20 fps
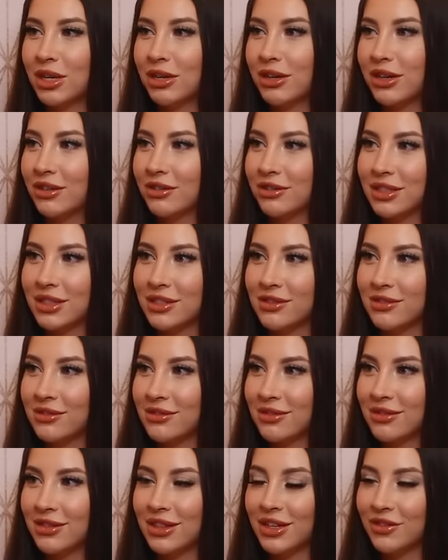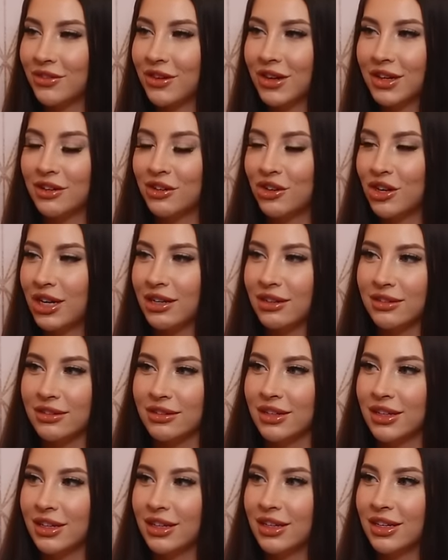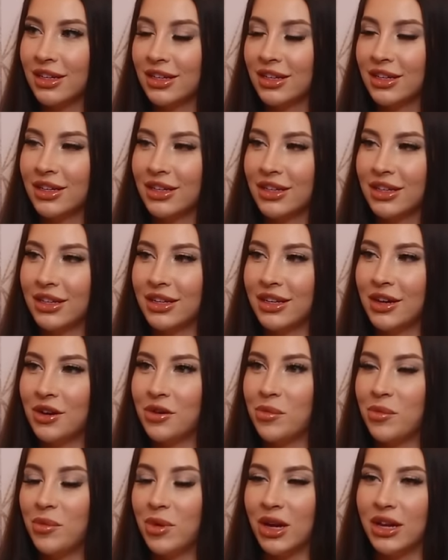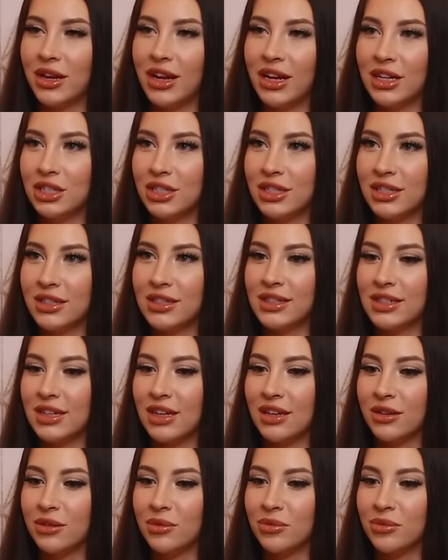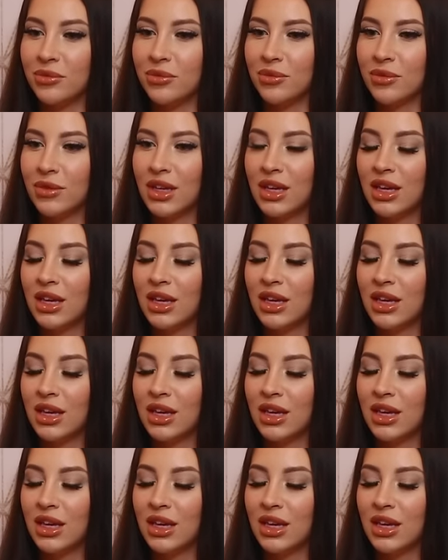weirdos. Yeah, they're fucking great. Yeah, you know. But I just, um,